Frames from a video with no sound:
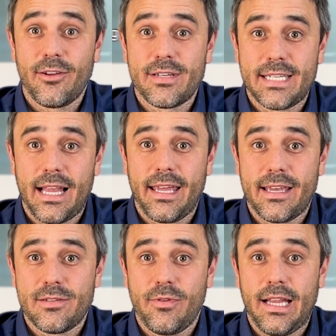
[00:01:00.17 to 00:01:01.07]
loss selling
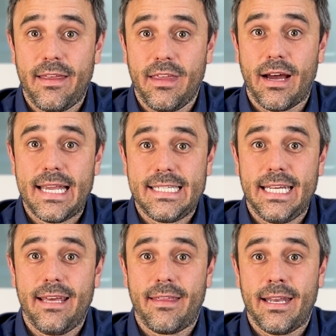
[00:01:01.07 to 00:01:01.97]
is really the
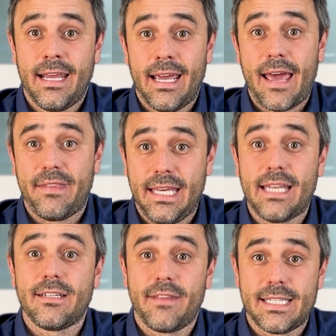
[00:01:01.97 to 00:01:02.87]
idea that at the
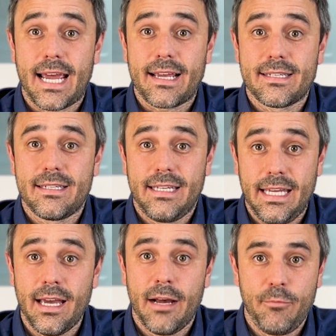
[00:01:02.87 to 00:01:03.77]
end of the tax
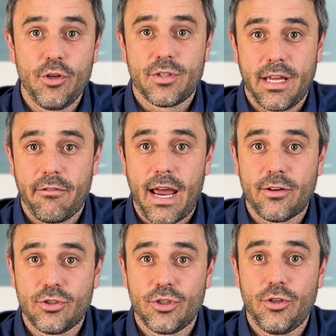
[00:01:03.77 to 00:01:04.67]
year, usually
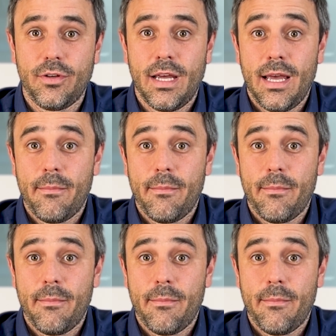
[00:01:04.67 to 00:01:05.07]
around June,